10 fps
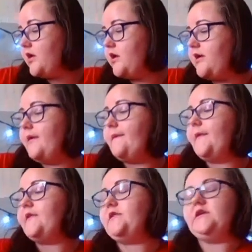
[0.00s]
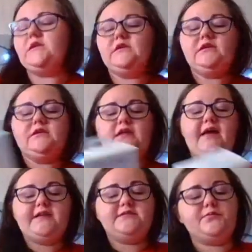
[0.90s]
Um, the
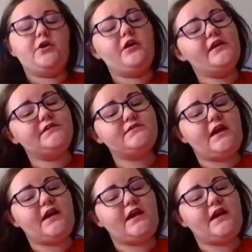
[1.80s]
last product